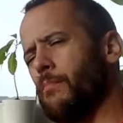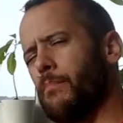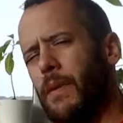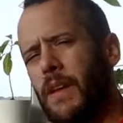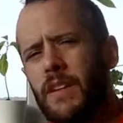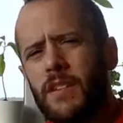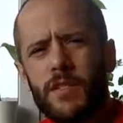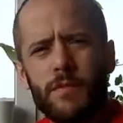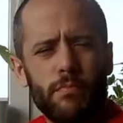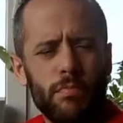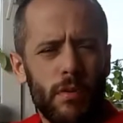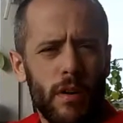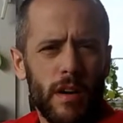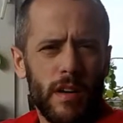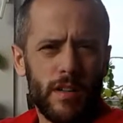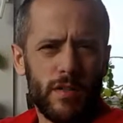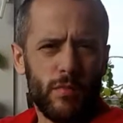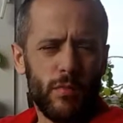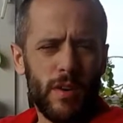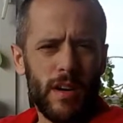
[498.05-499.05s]
bench
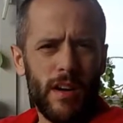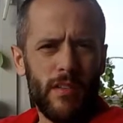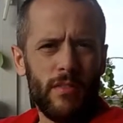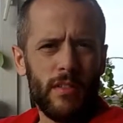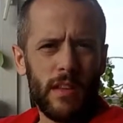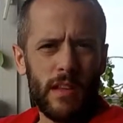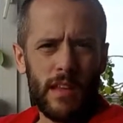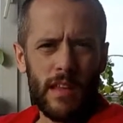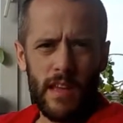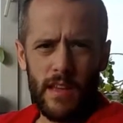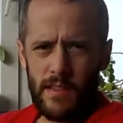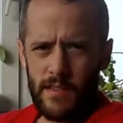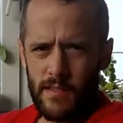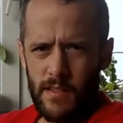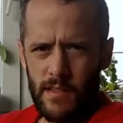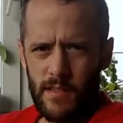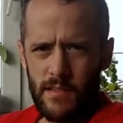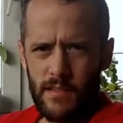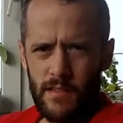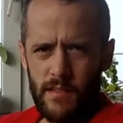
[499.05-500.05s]
press, whatever the case
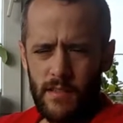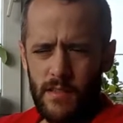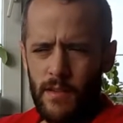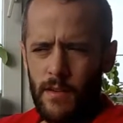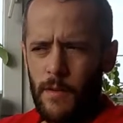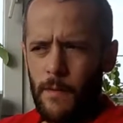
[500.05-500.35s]
is.